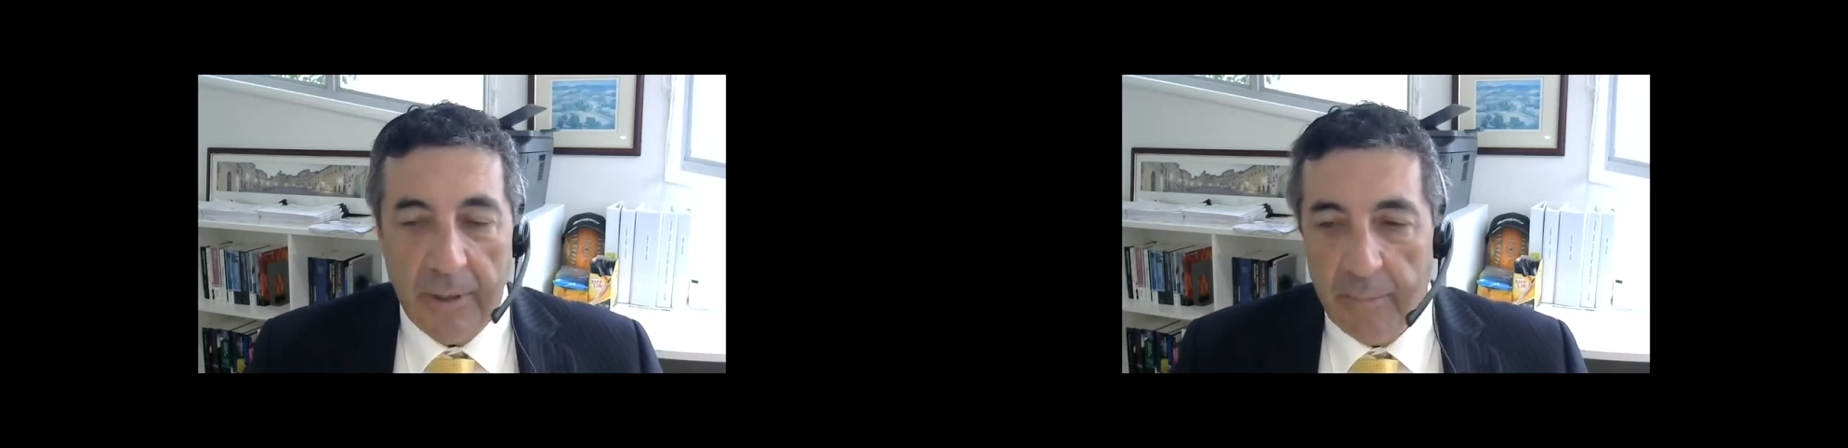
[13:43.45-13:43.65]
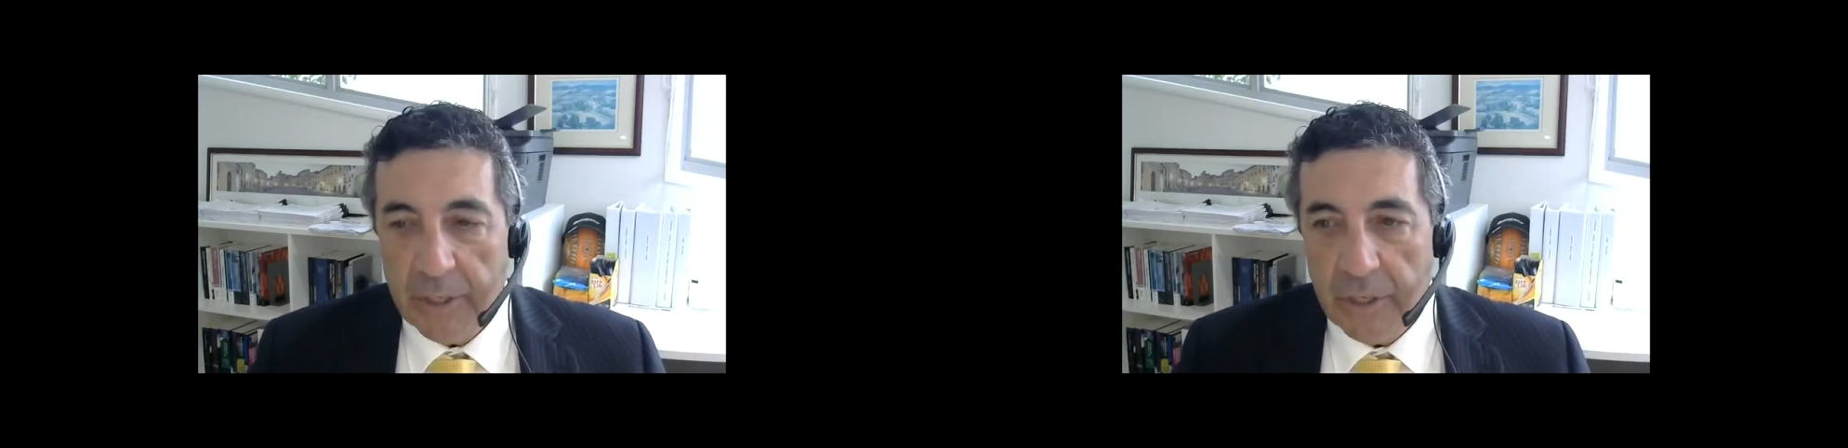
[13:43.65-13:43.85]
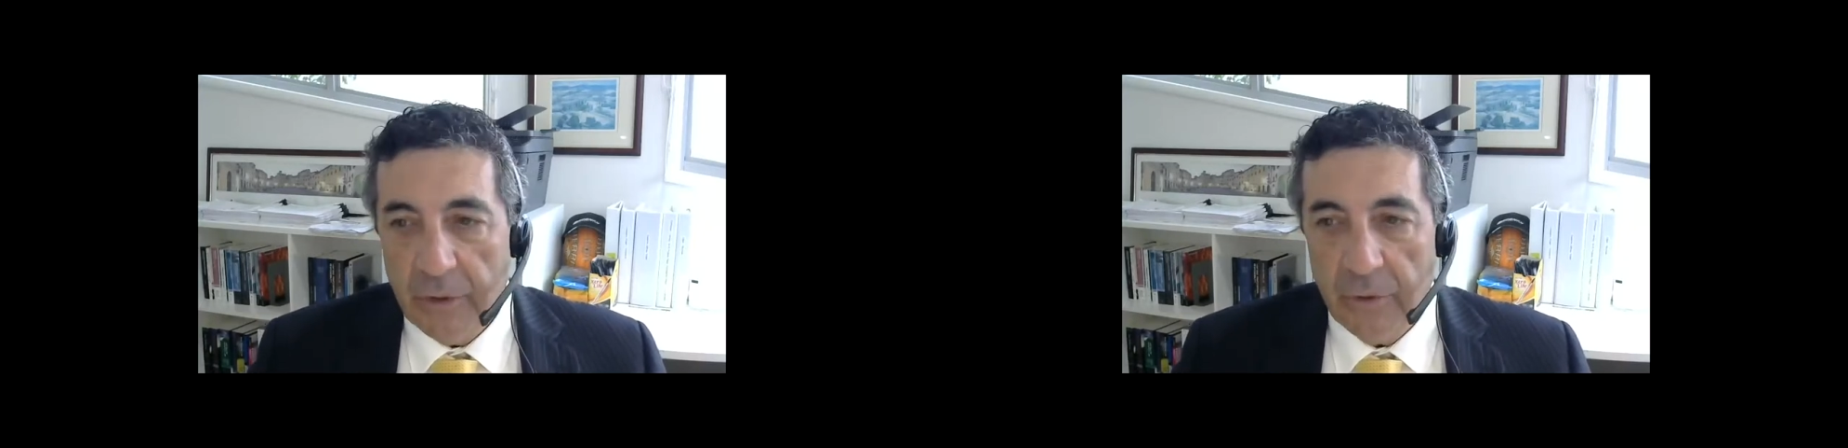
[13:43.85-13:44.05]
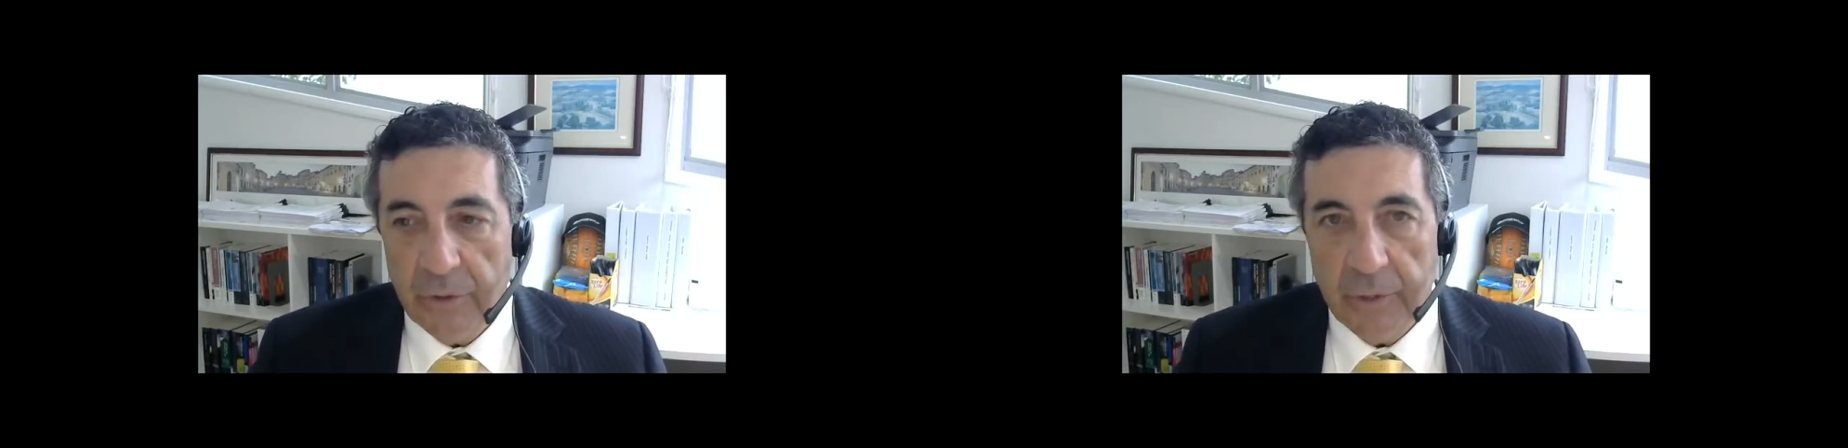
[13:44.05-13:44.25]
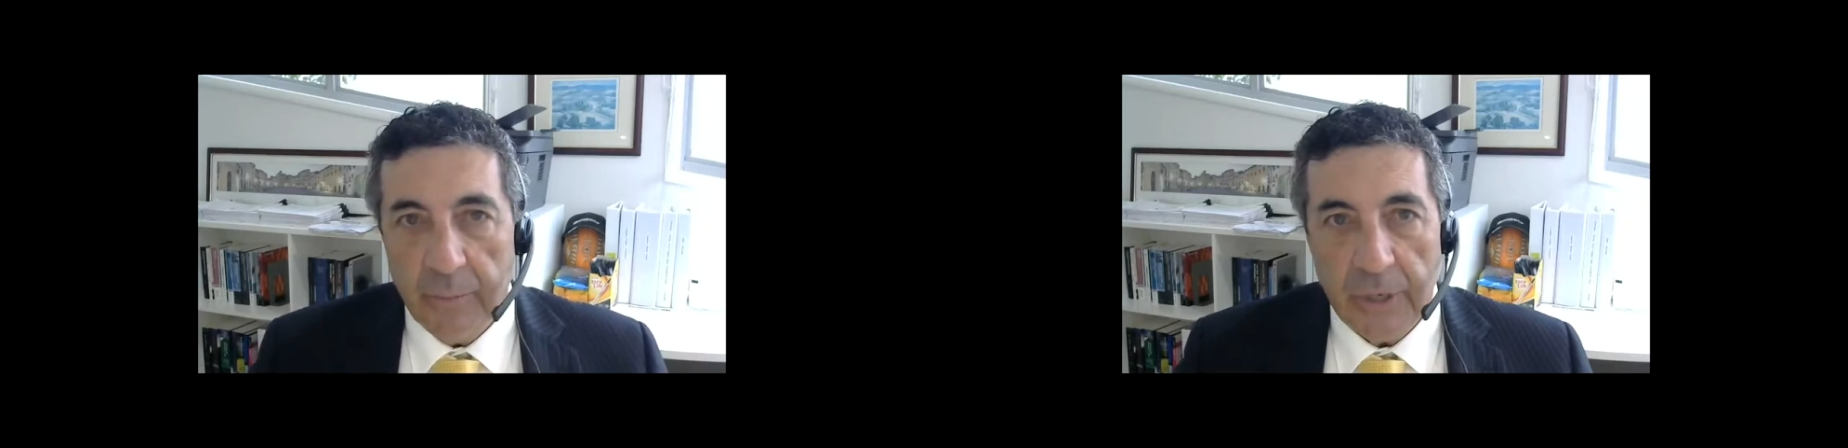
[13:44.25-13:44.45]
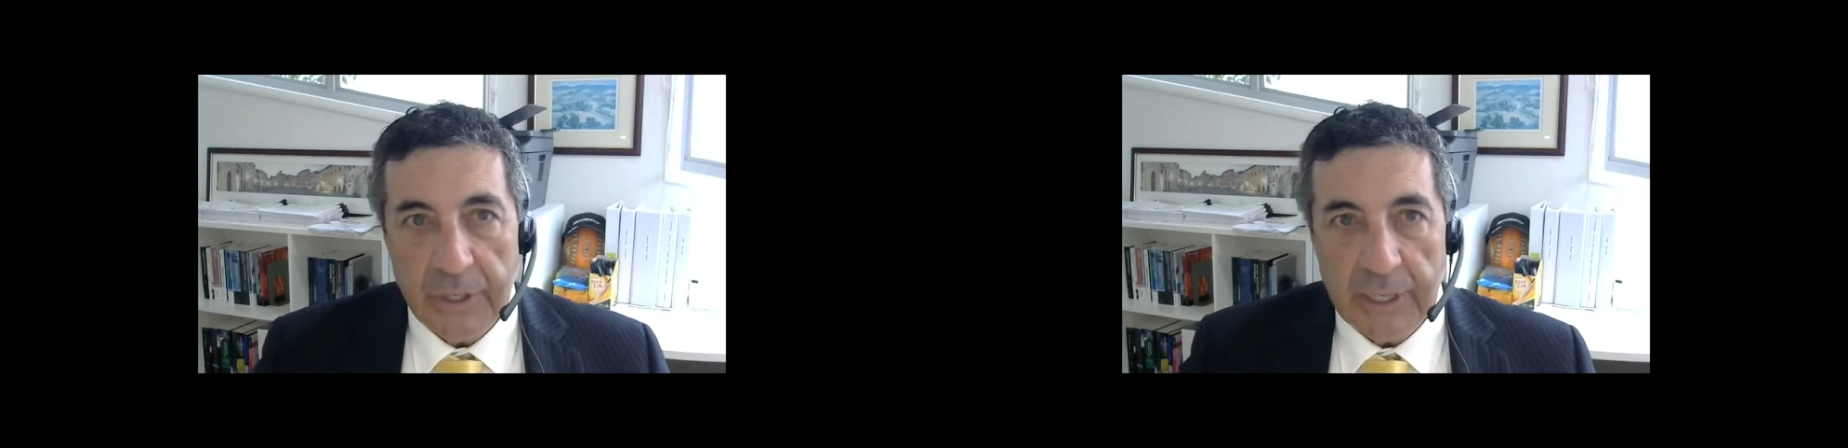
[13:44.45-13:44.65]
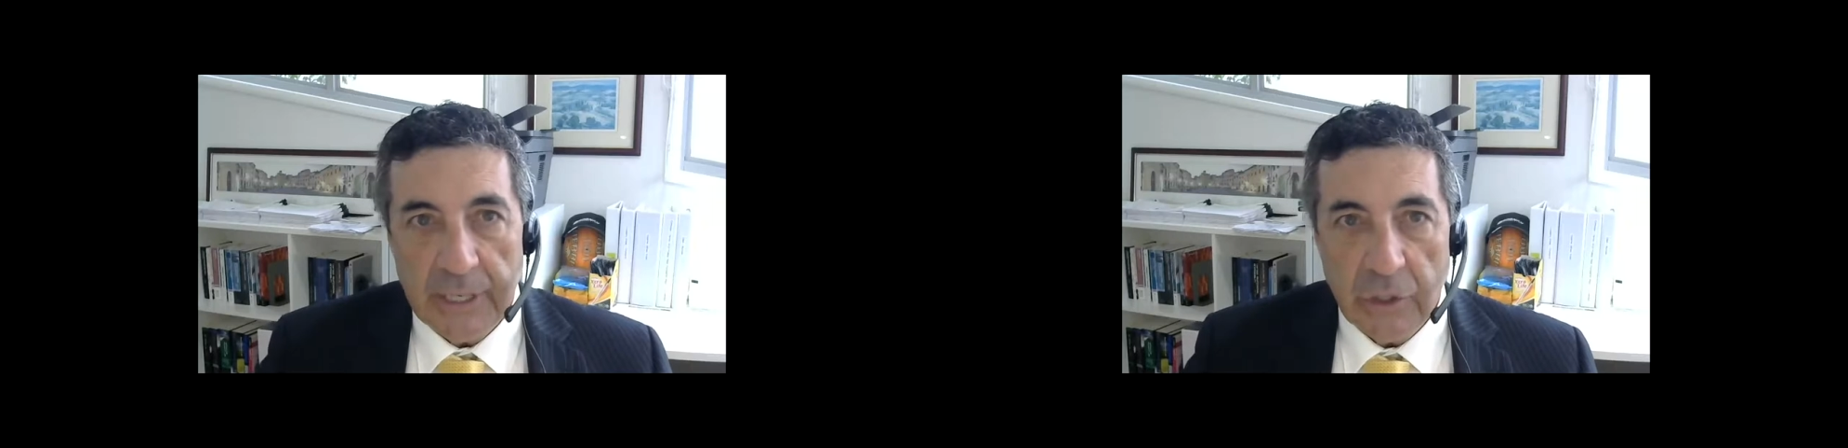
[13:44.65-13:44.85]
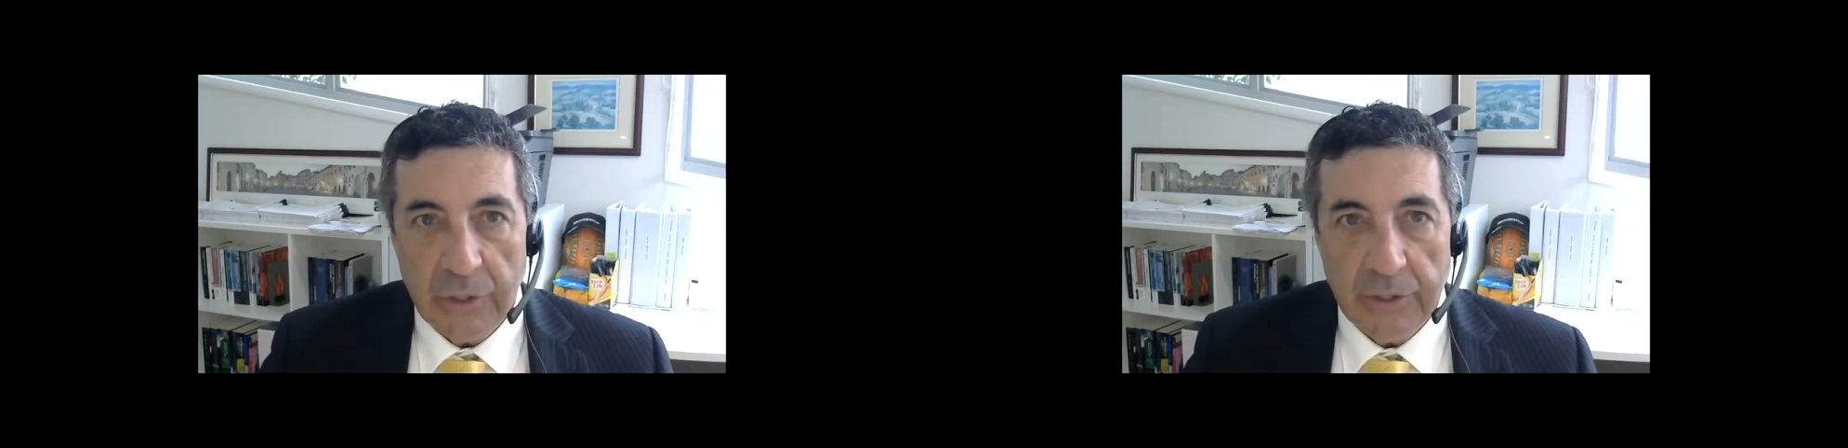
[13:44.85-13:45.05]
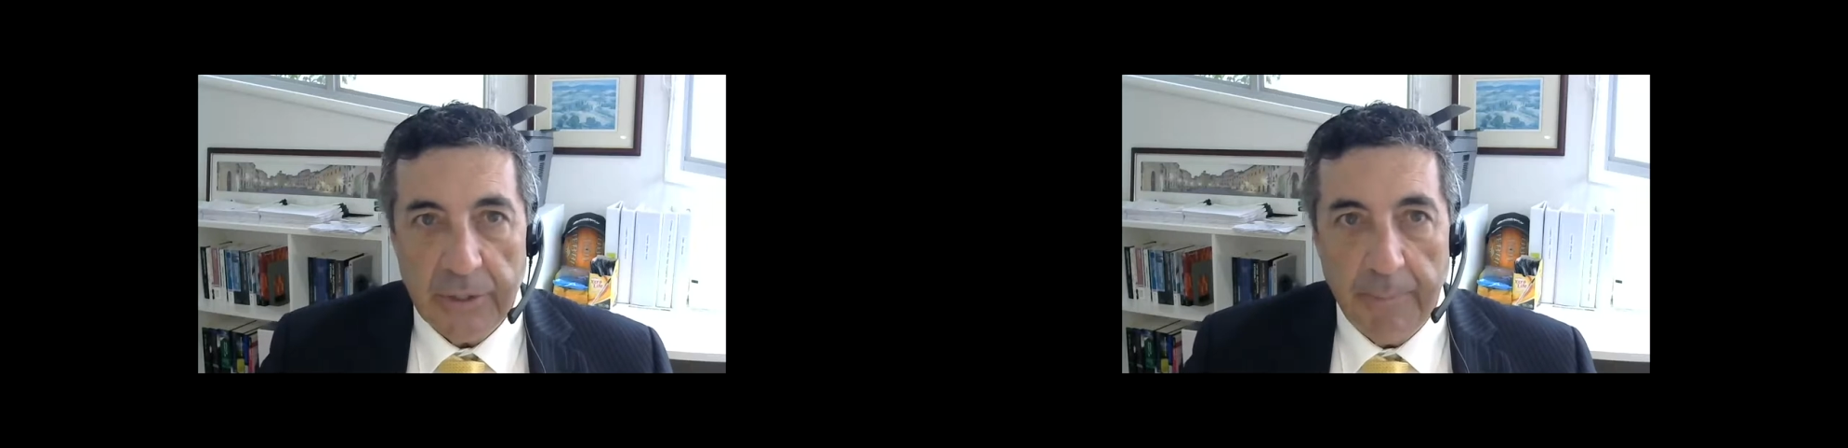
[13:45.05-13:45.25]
materials and presentations.